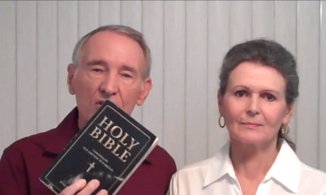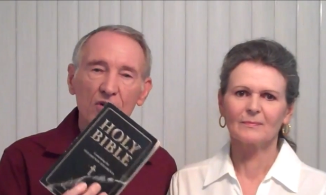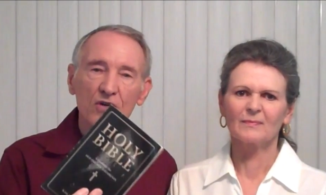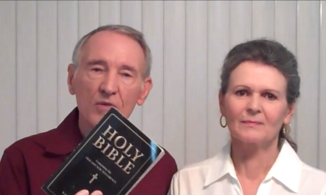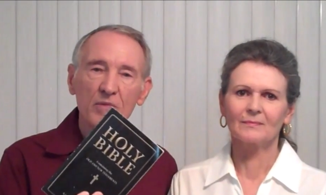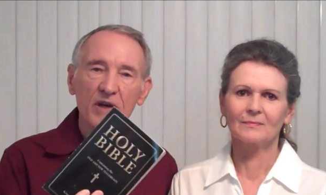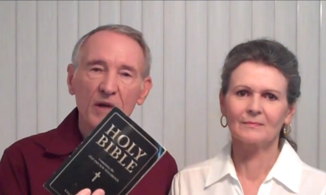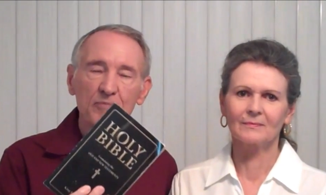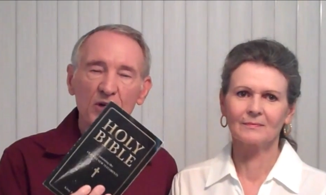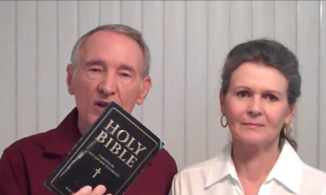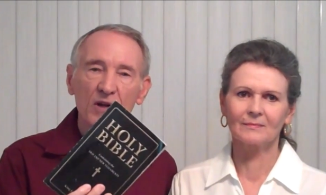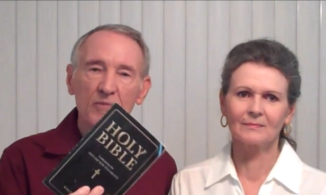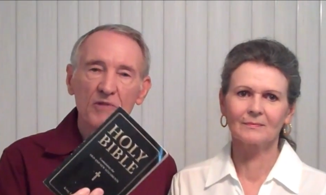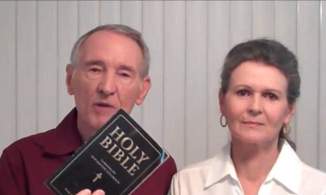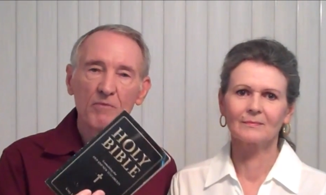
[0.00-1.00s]
Speaker 1: You're going to be
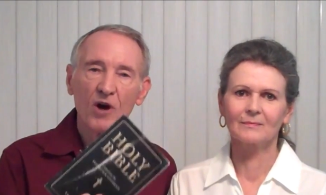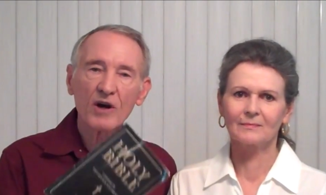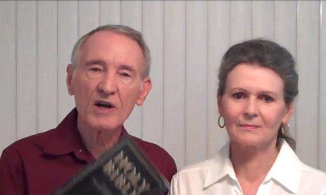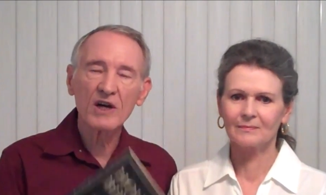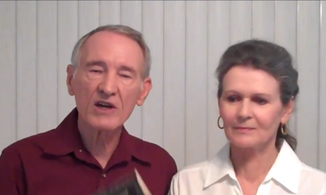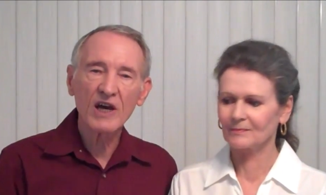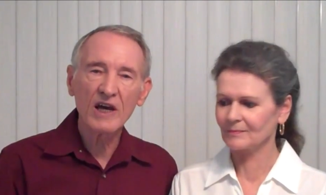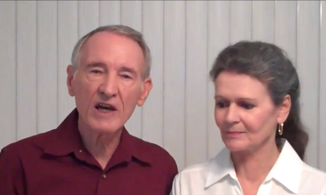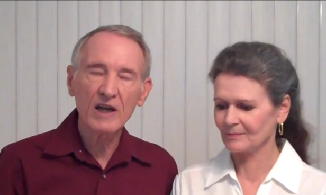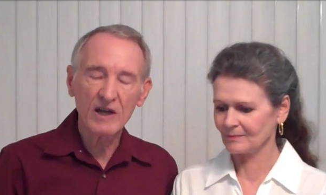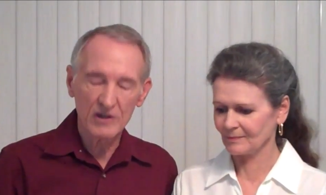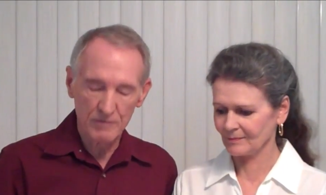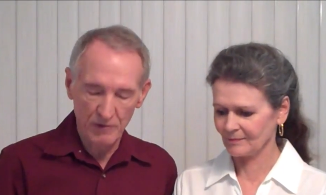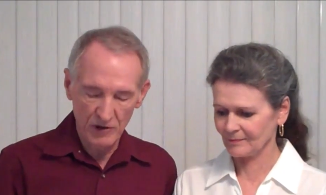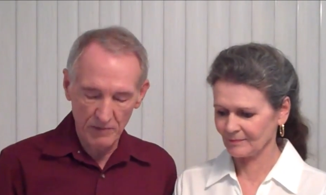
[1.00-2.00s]
put, the mark of Cain
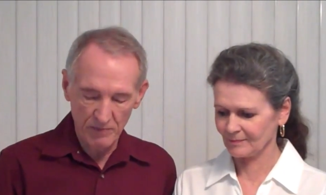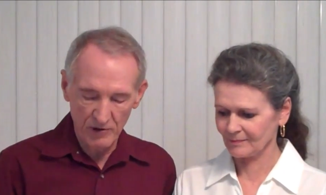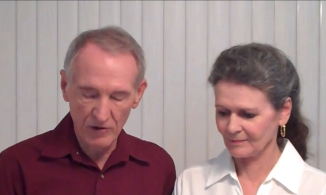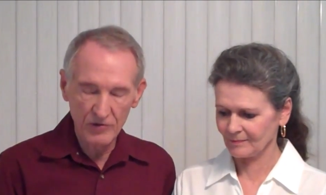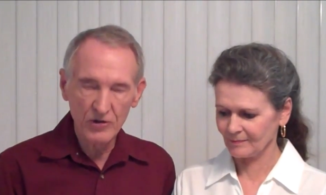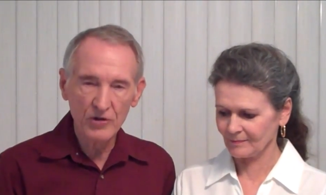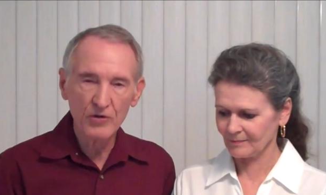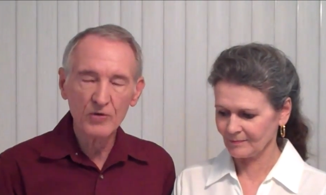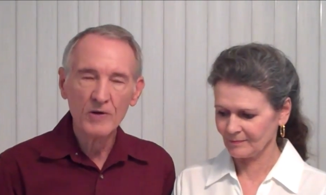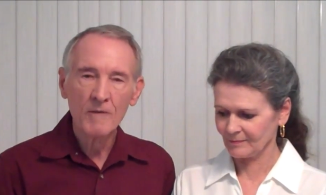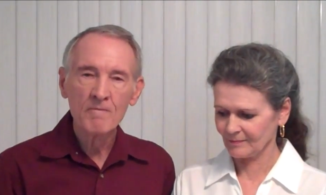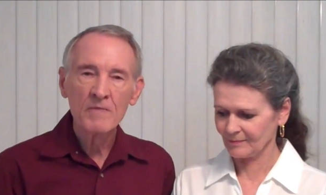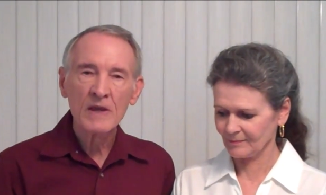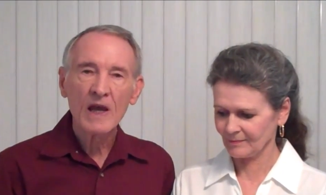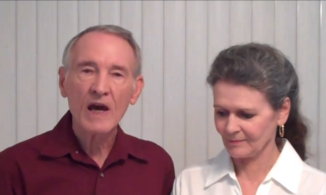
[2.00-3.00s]
is put upon you,
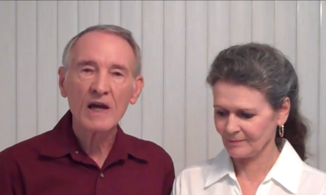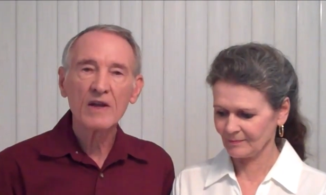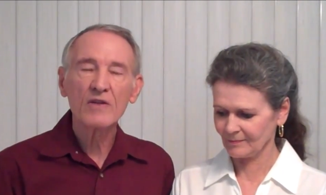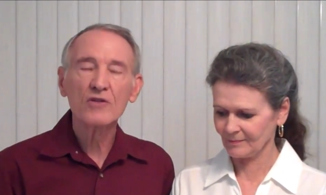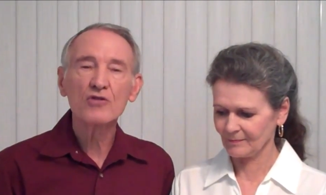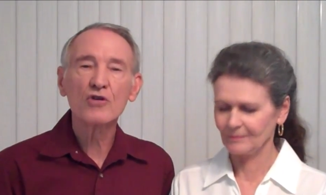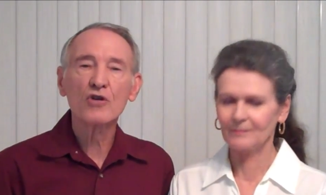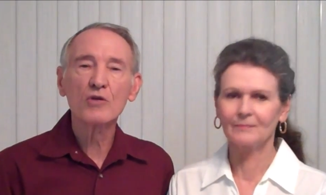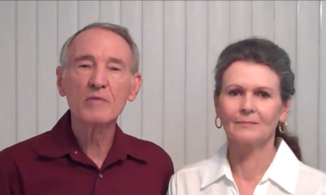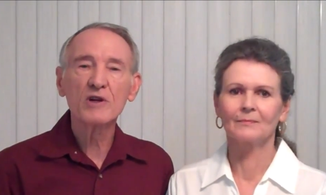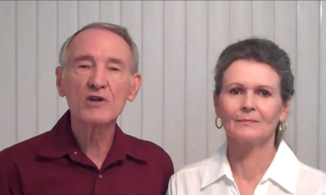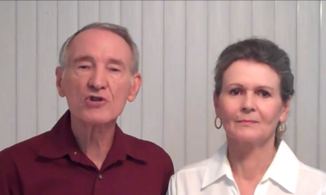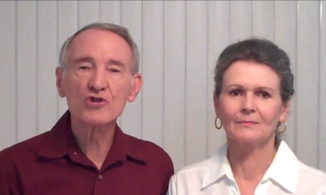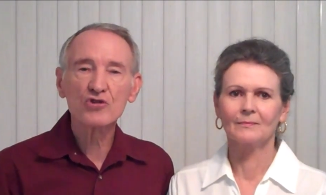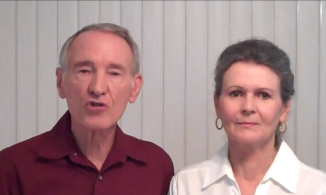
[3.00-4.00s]
and you're going to be
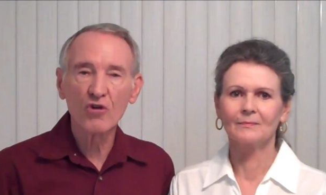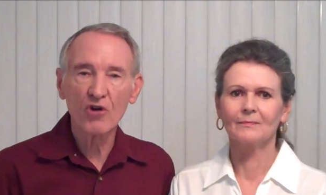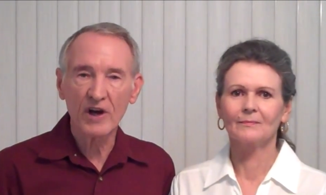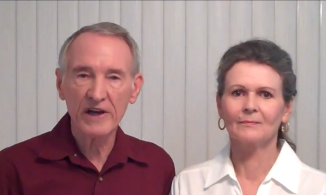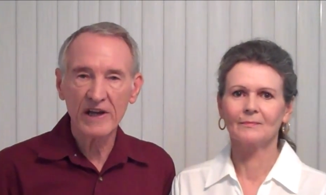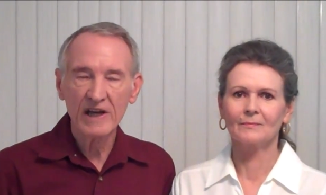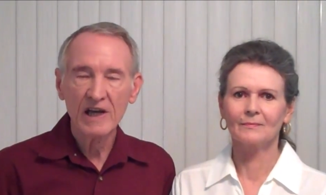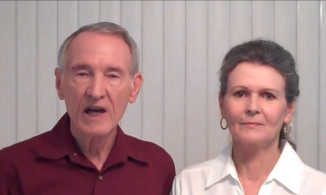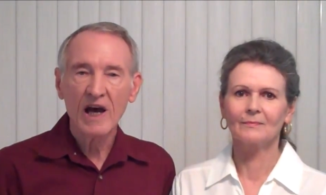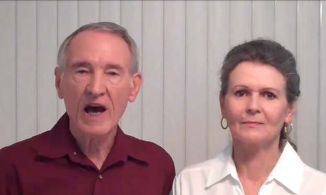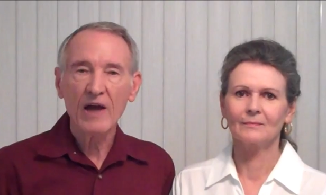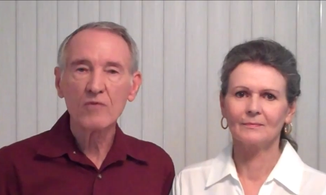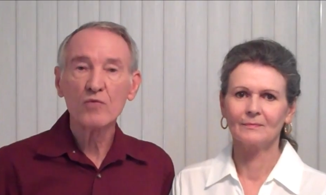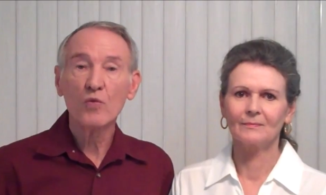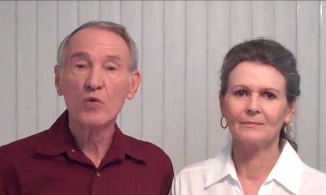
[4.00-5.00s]
destroyed.
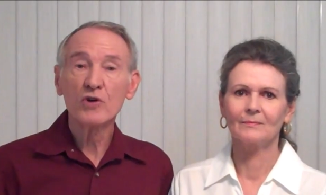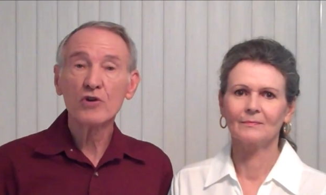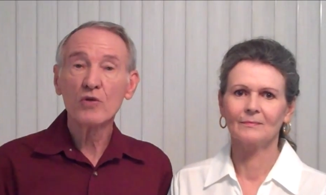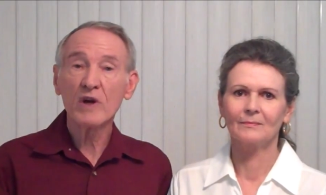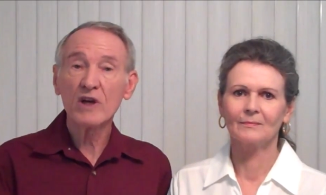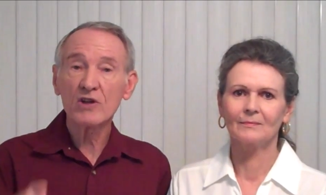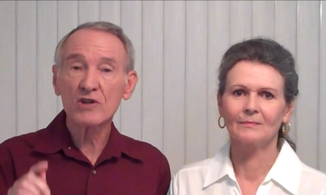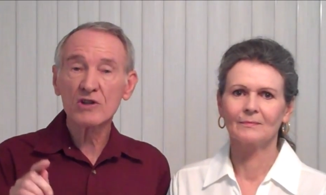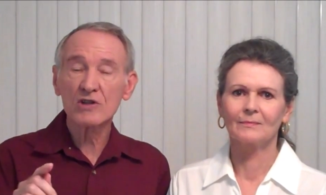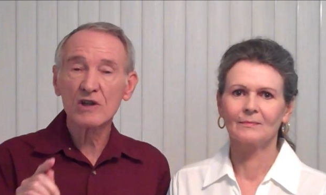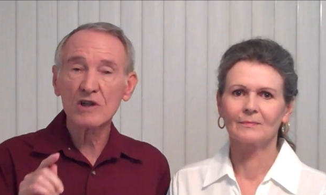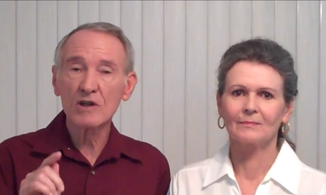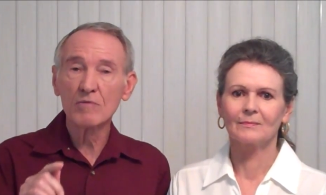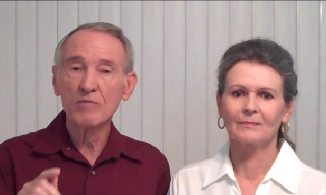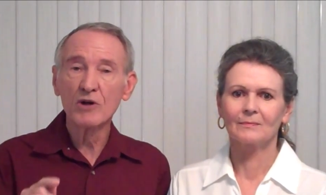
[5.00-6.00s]
And when you eat this
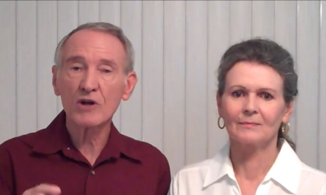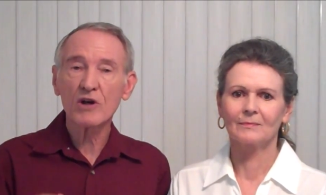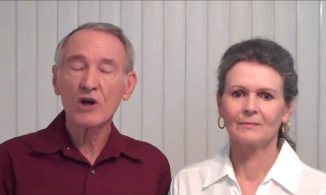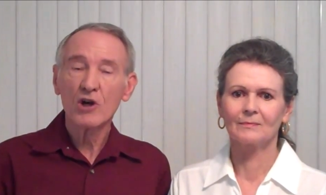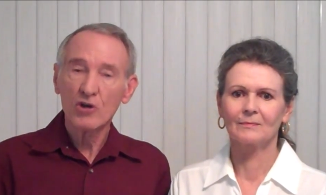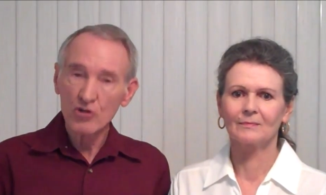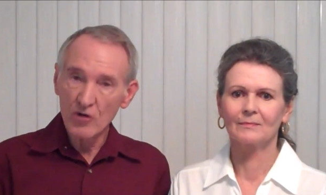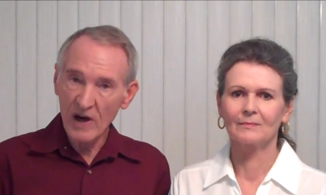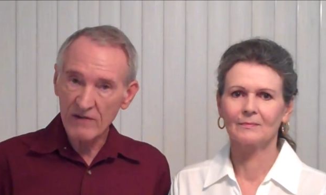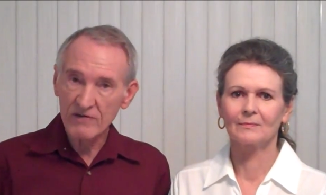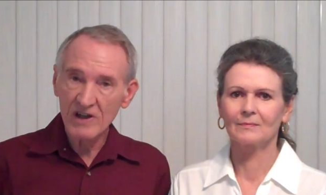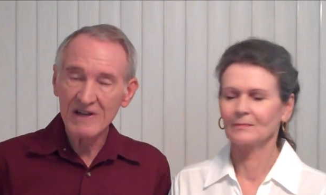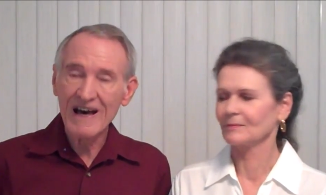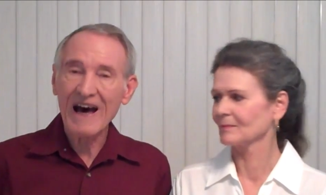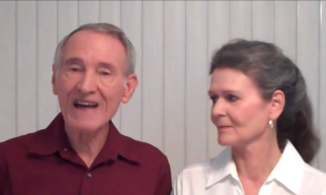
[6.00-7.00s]
little book, you have
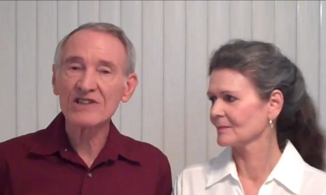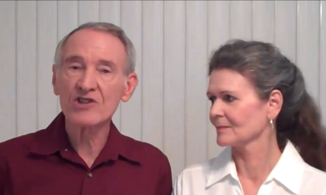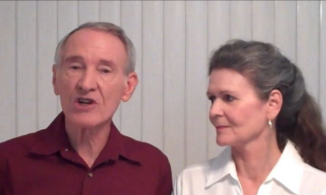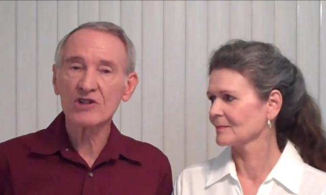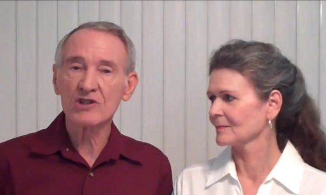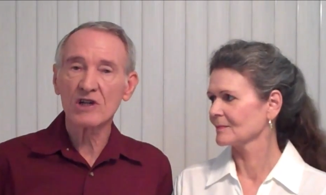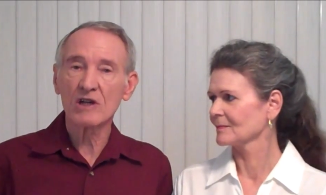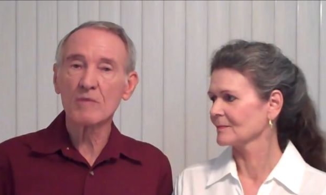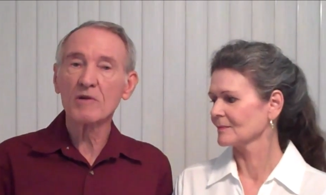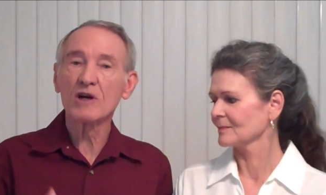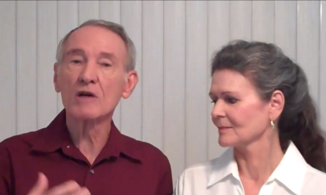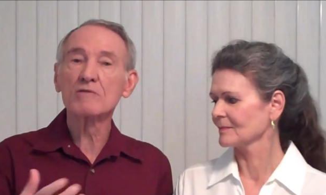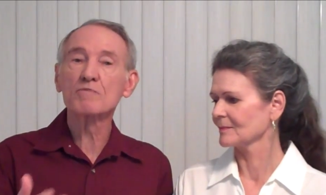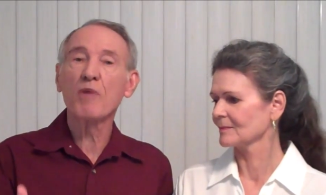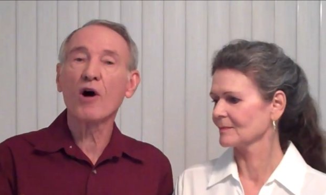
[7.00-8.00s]
to digest it. It
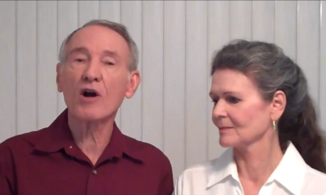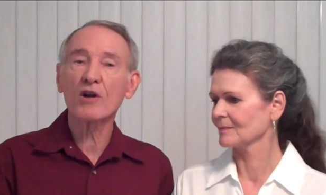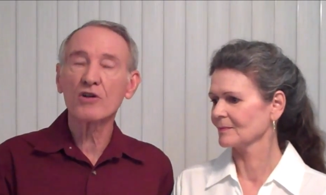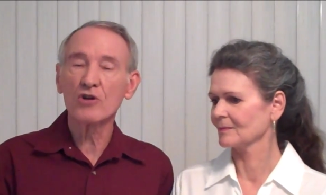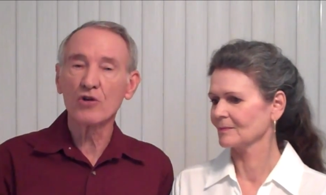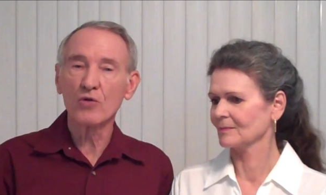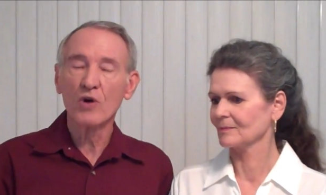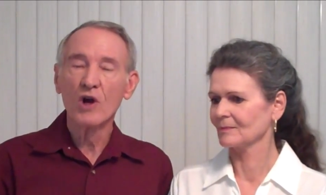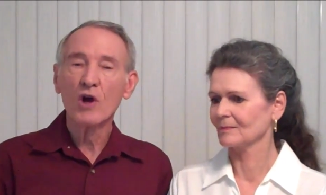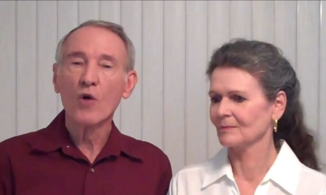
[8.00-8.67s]
becomes part of you.